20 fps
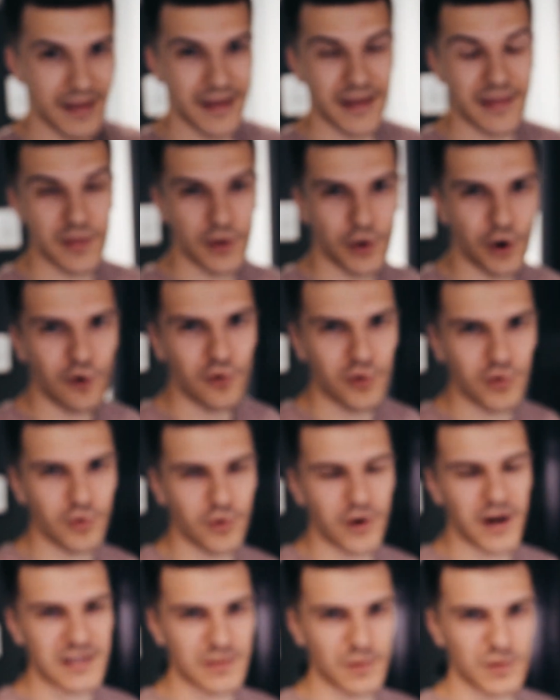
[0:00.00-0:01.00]
In the
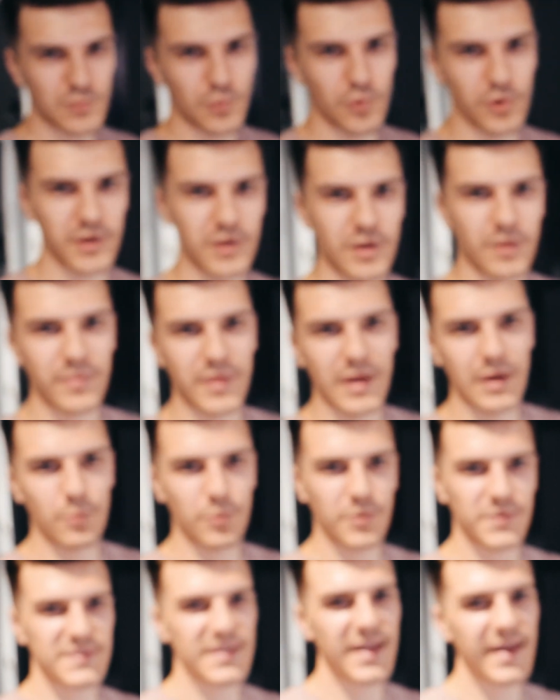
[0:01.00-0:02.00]
corridor, as I was walking up, there
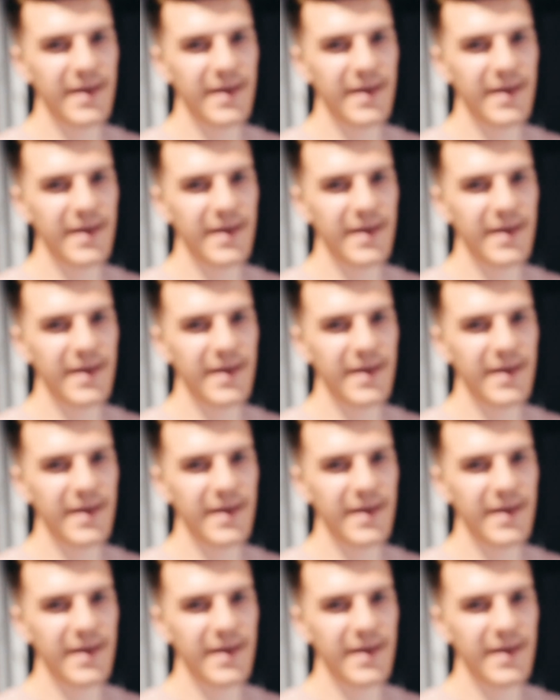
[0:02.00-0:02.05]
was